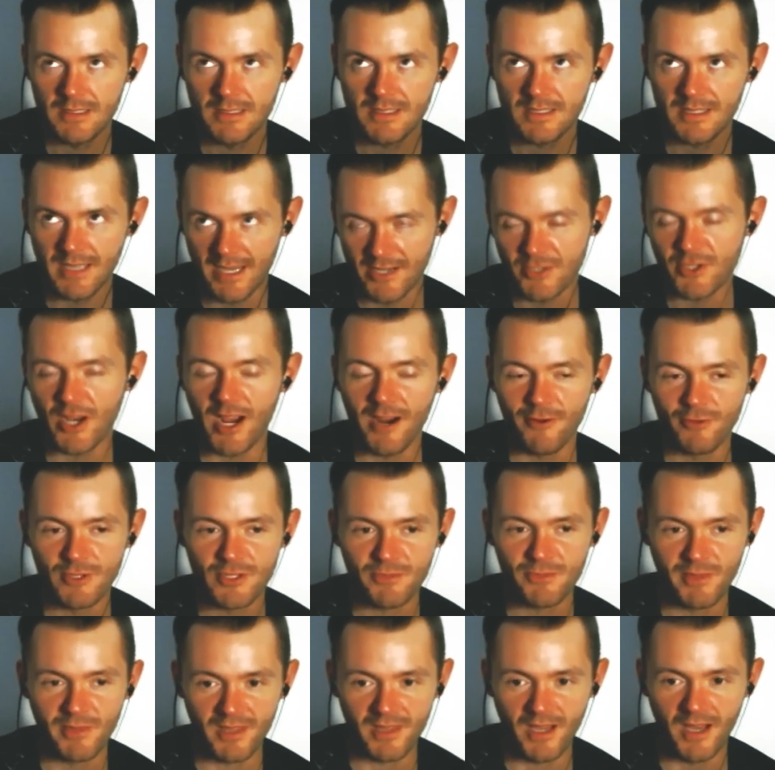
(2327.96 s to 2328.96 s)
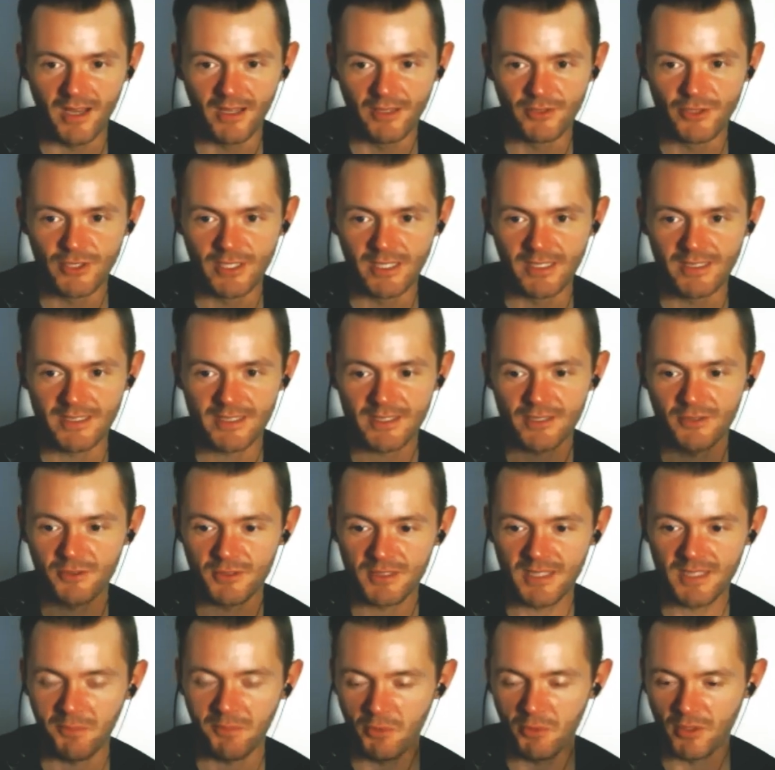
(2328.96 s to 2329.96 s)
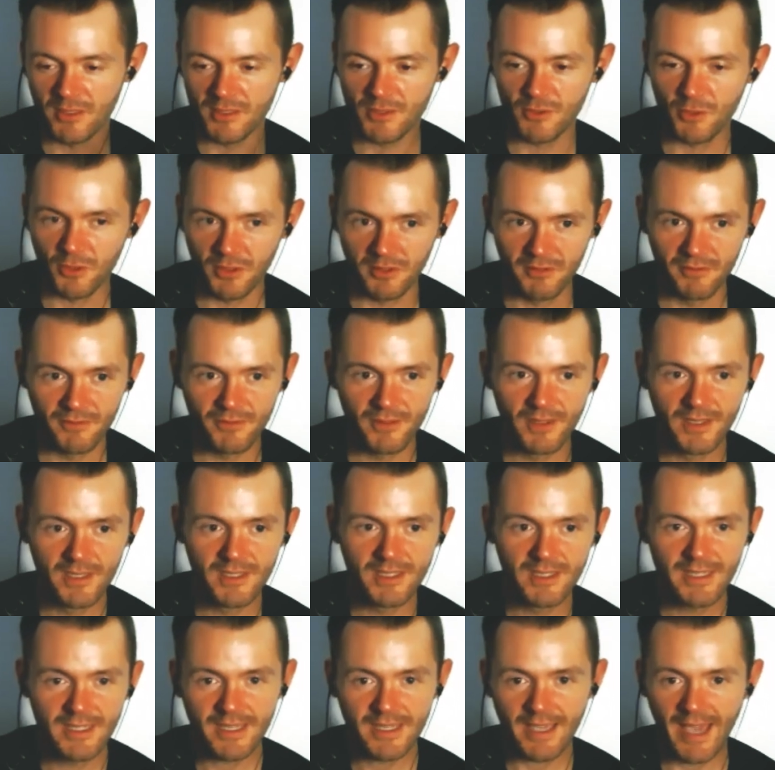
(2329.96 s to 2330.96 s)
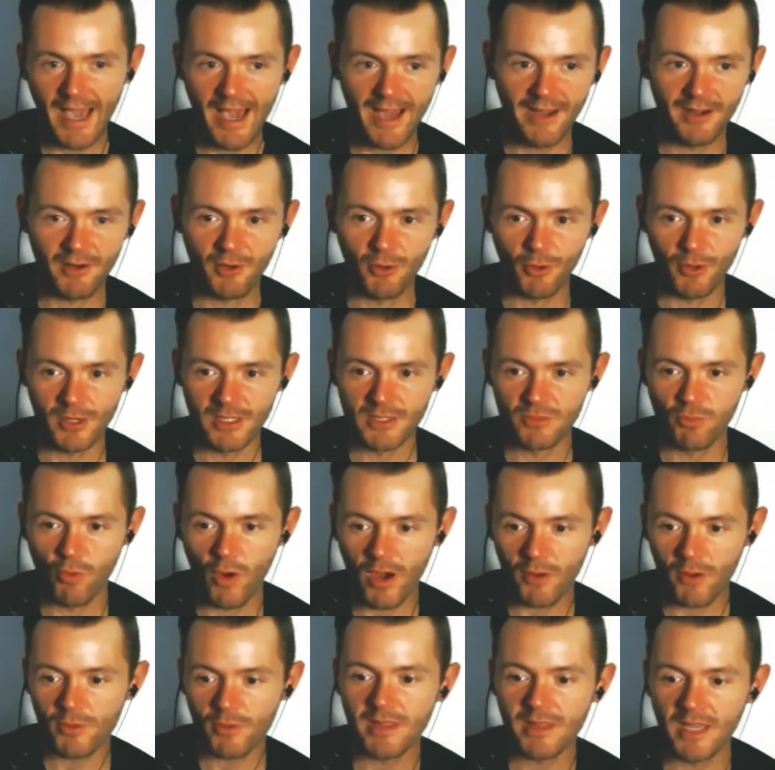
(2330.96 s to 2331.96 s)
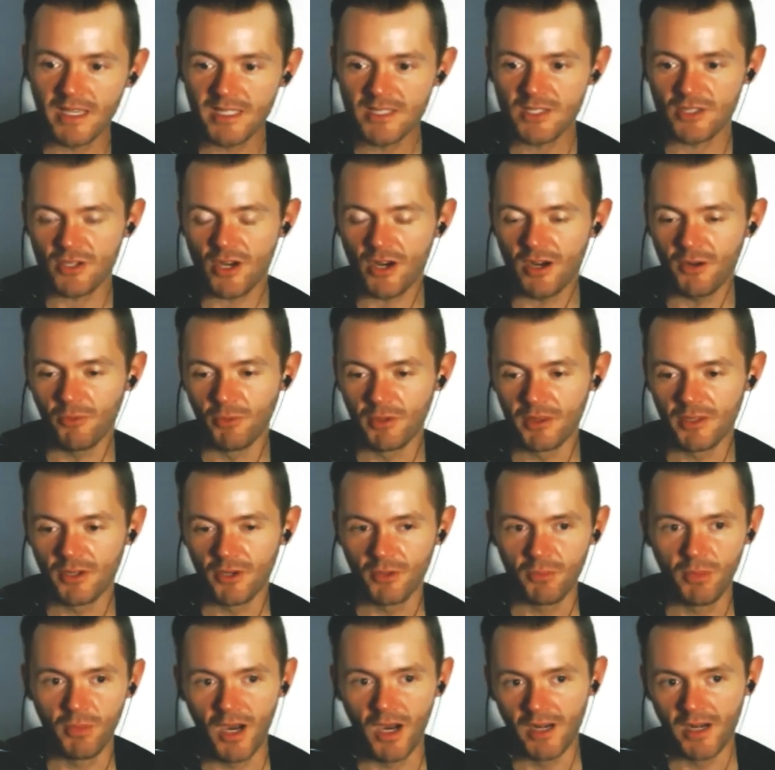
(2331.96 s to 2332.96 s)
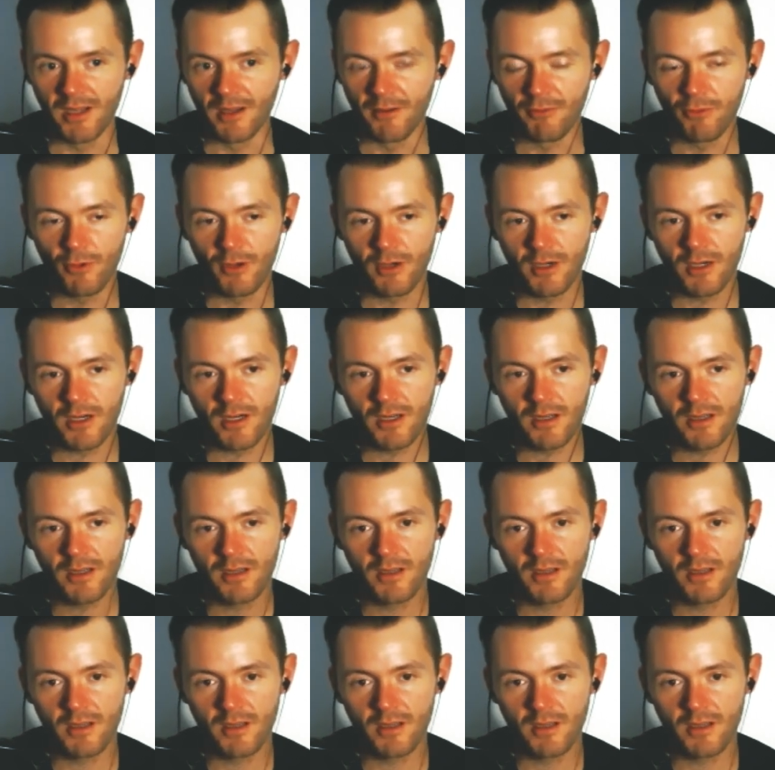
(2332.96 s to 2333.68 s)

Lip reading: / Irish mythology as two separate sort of categories. Where would they start with your body of work?